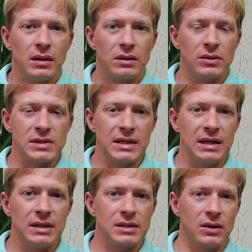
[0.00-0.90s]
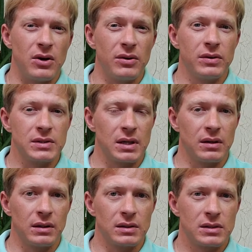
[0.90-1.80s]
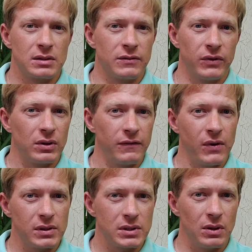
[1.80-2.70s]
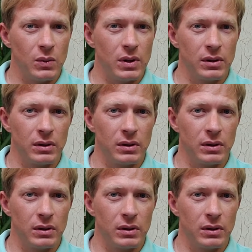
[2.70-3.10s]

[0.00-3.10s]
those needs in all those areas. Because if you're only focusing on one,